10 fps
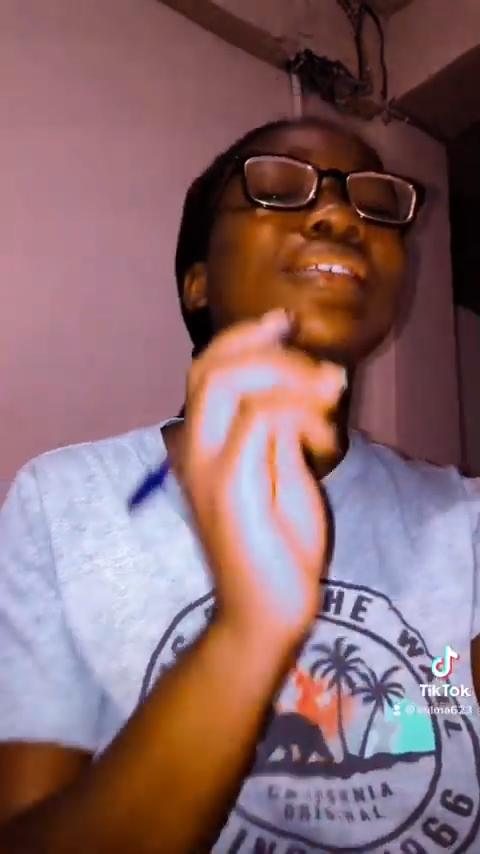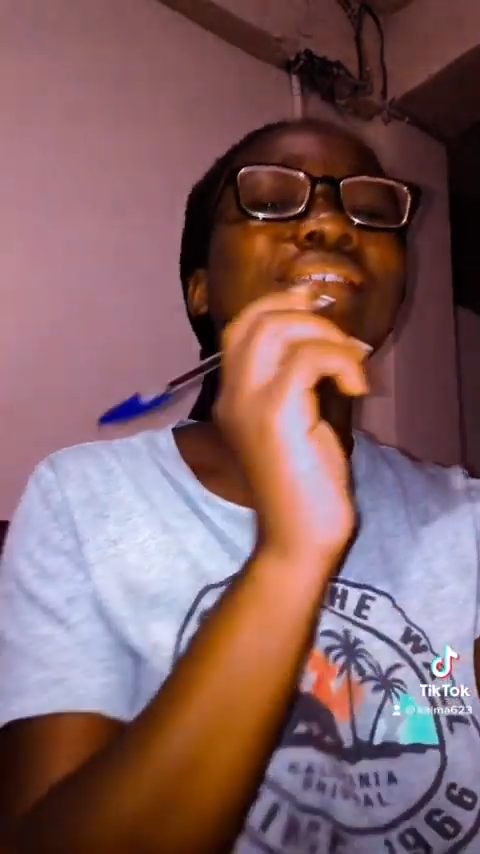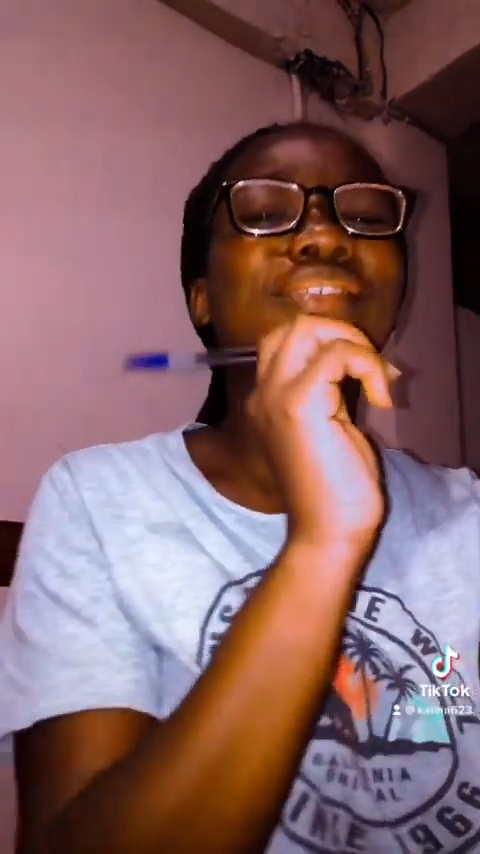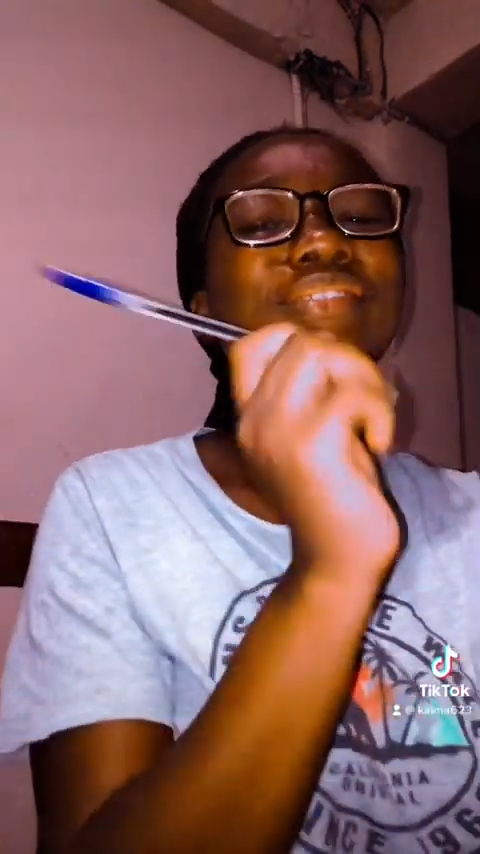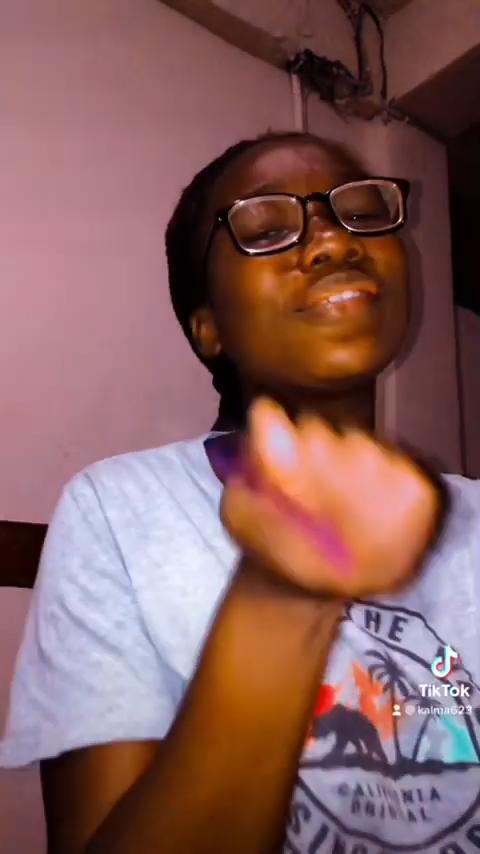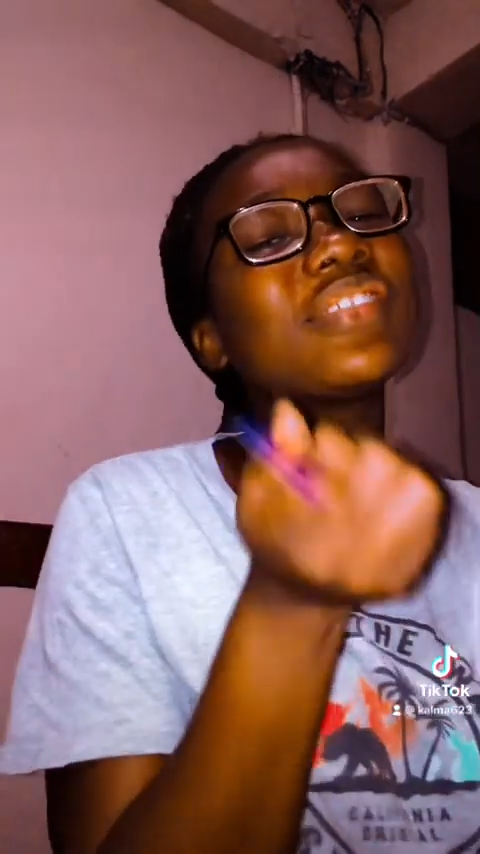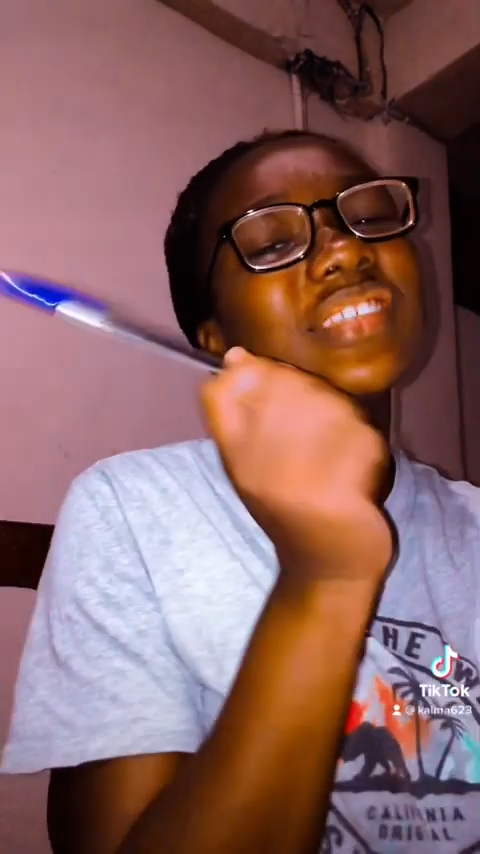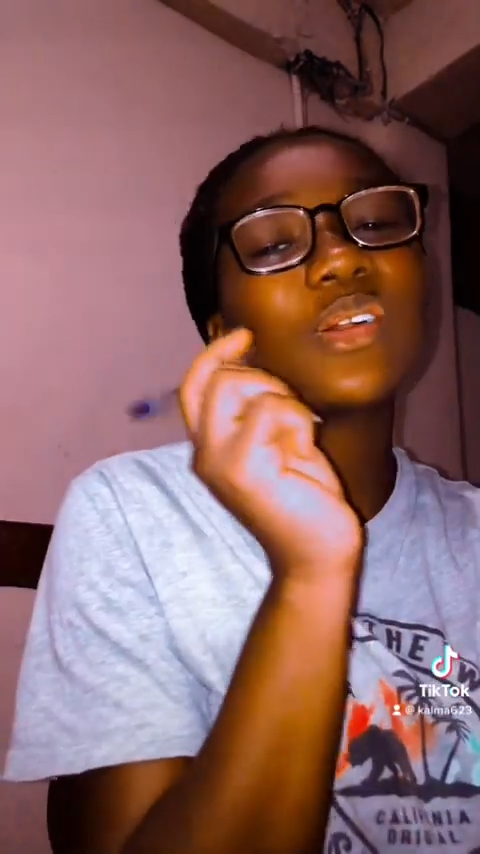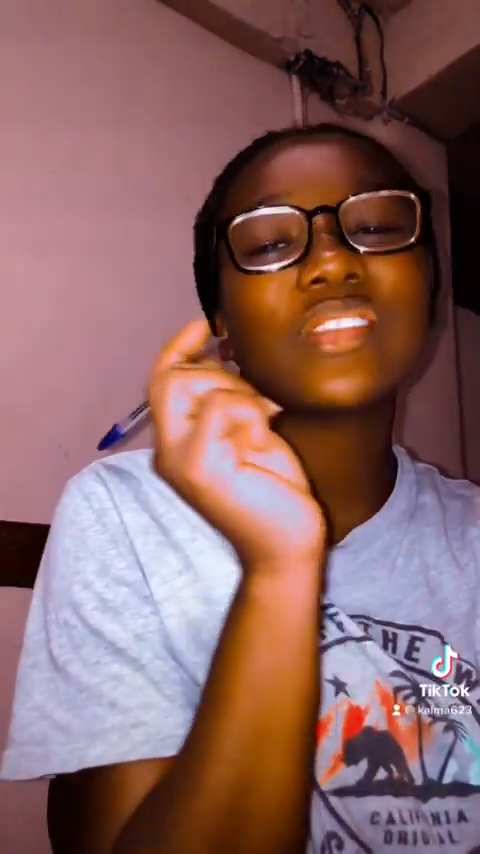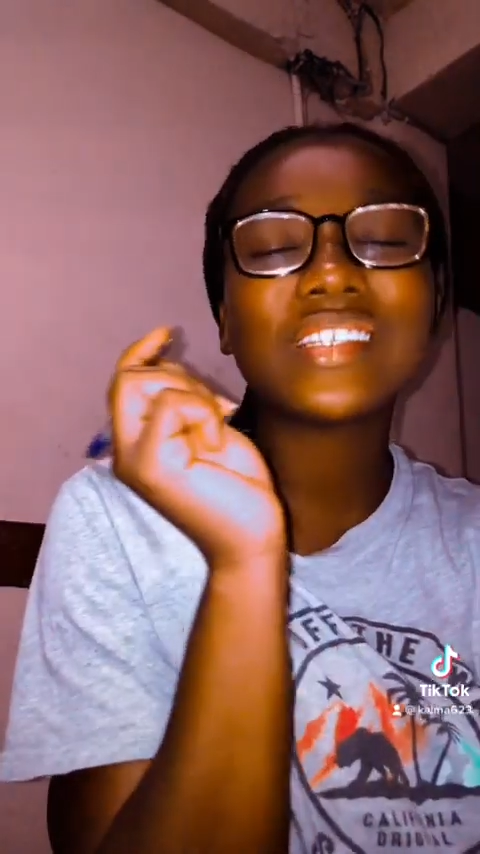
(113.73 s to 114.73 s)
To know the
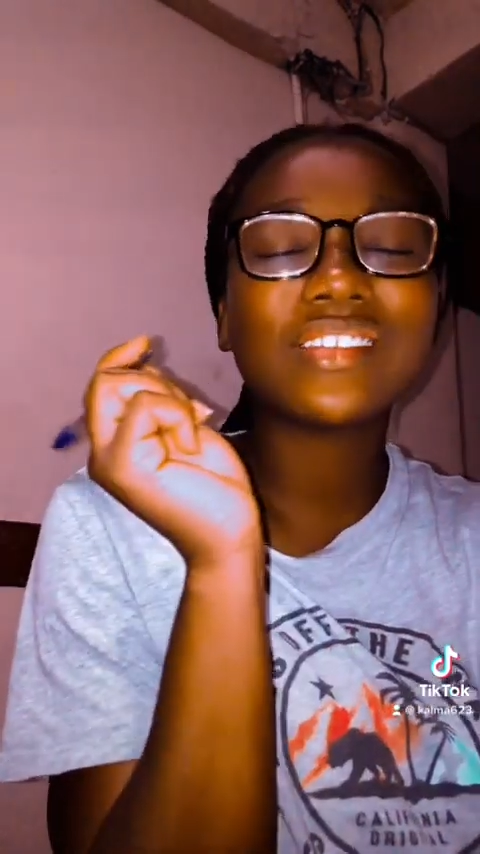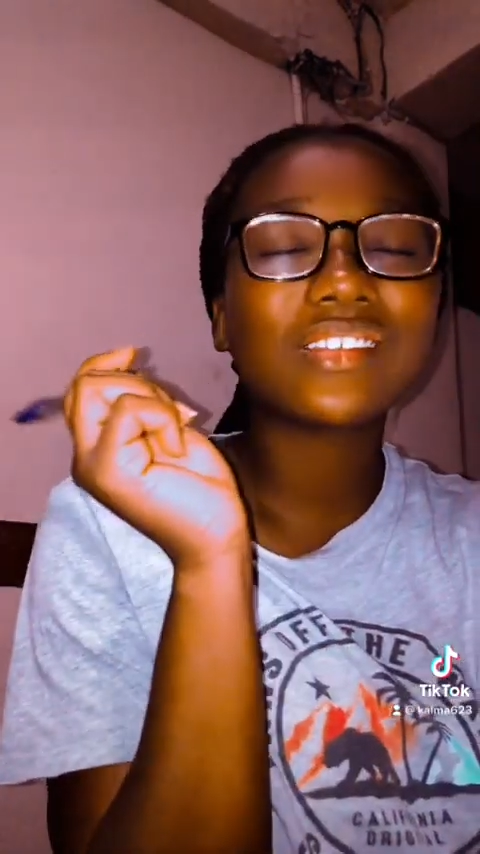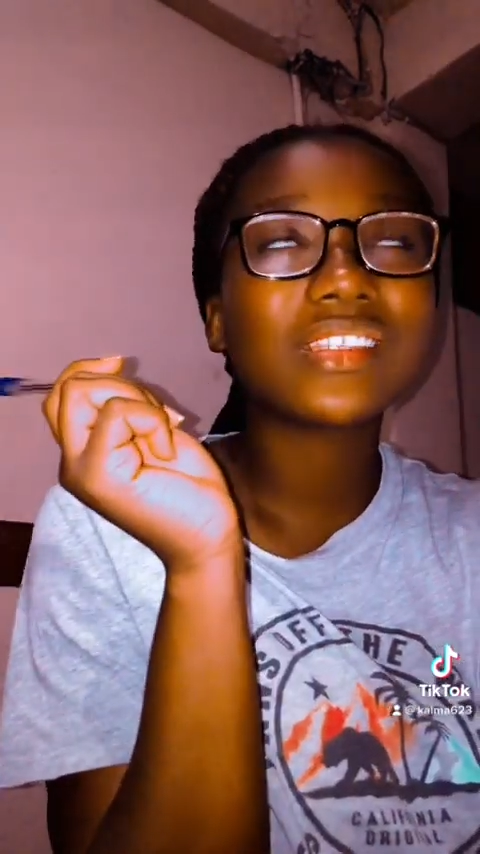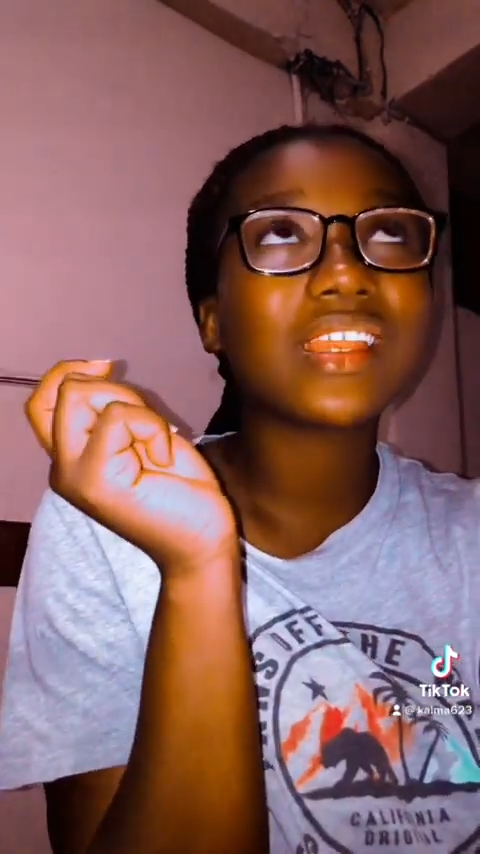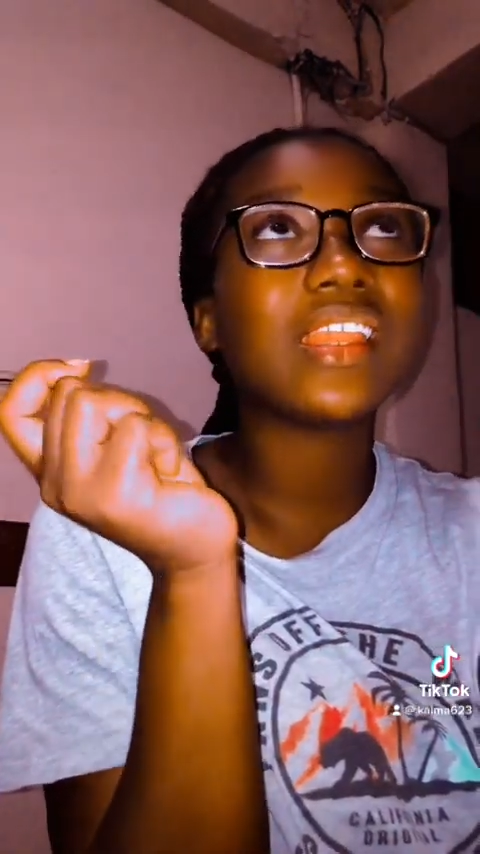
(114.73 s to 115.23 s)
salt industry